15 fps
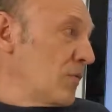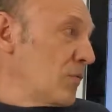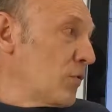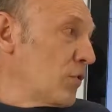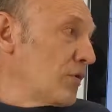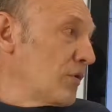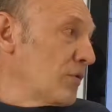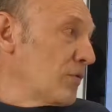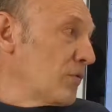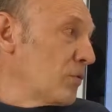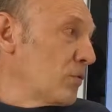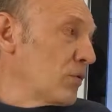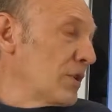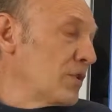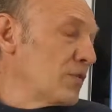fossil
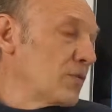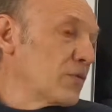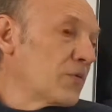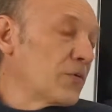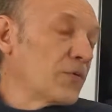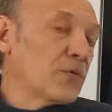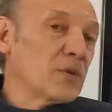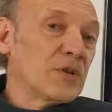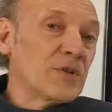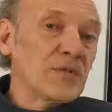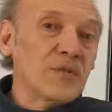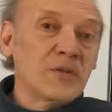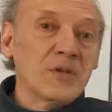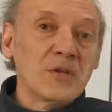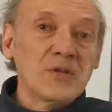fuel
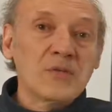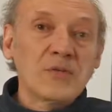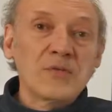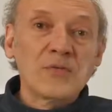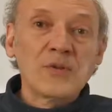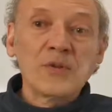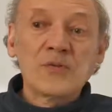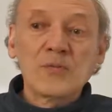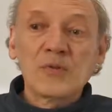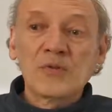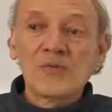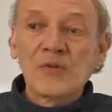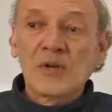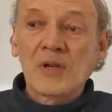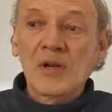industries and industries
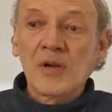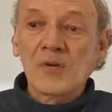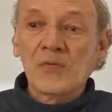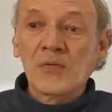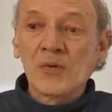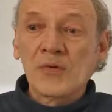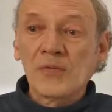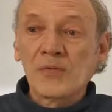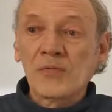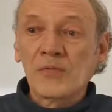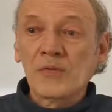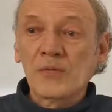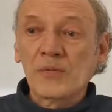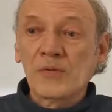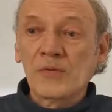which rely on fossil
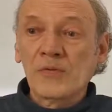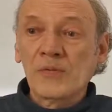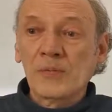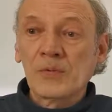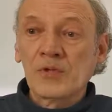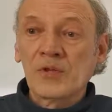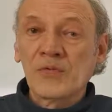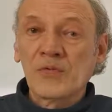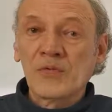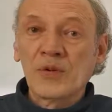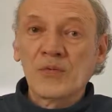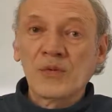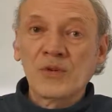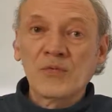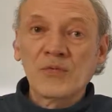fuels, which are
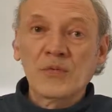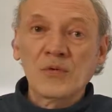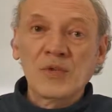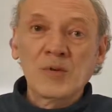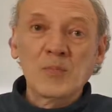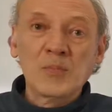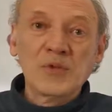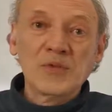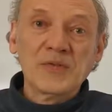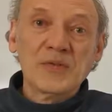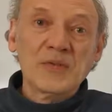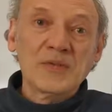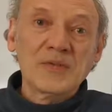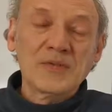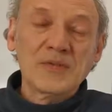fearing for their
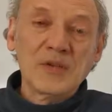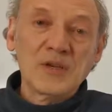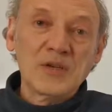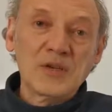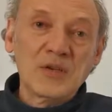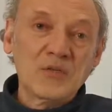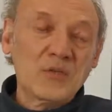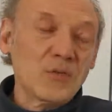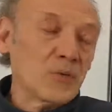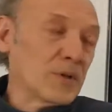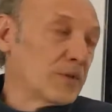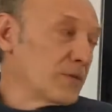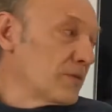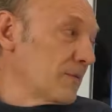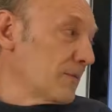business and
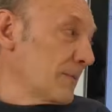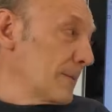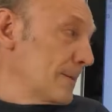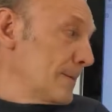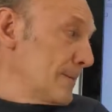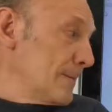influence.